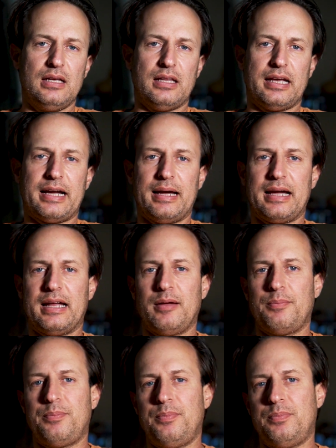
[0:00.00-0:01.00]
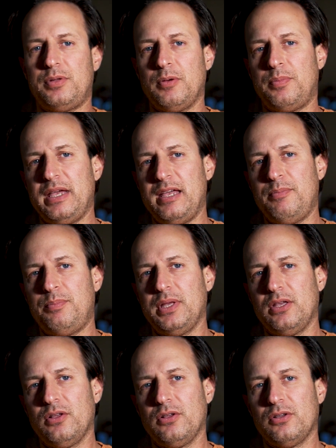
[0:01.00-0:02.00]
like I gotta to pay
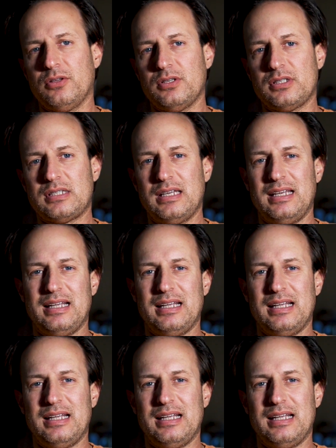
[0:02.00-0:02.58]
bills.